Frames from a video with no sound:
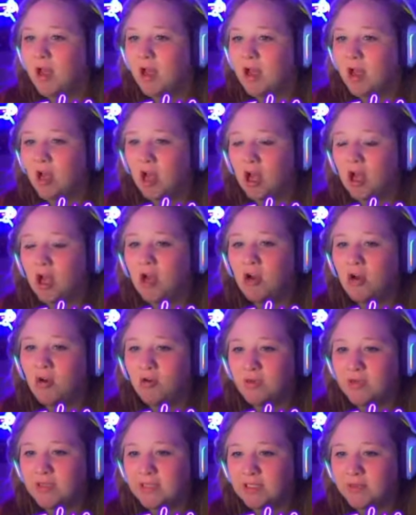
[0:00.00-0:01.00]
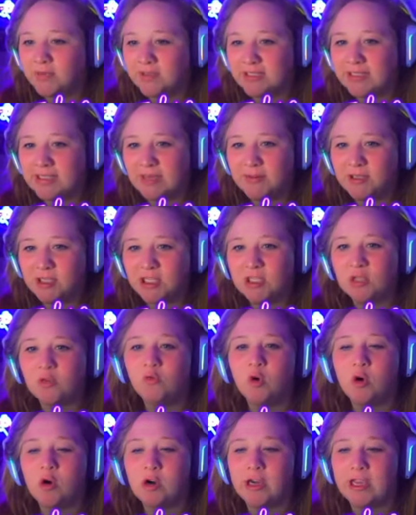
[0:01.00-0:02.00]
Oh, he's the receptionist.
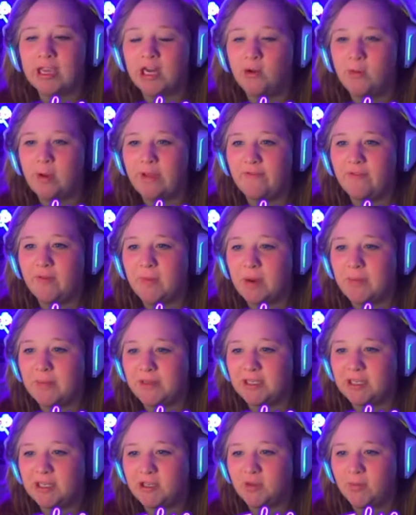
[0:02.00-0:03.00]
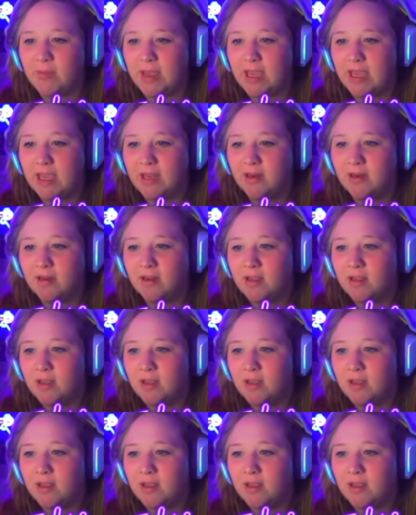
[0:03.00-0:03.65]
Aurora, get away from our potential man.